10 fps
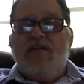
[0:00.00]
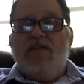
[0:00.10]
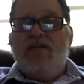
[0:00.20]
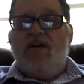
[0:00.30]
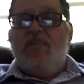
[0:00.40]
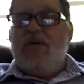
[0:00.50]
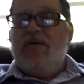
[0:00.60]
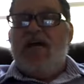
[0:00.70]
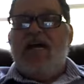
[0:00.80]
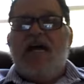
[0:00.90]
So people
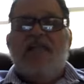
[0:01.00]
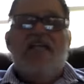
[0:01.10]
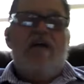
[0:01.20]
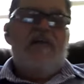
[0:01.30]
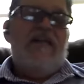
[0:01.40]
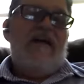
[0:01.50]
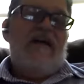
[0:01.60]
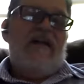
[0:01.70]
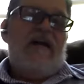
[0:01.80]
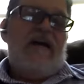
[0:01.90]
cannot tell me
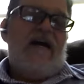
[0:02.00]
that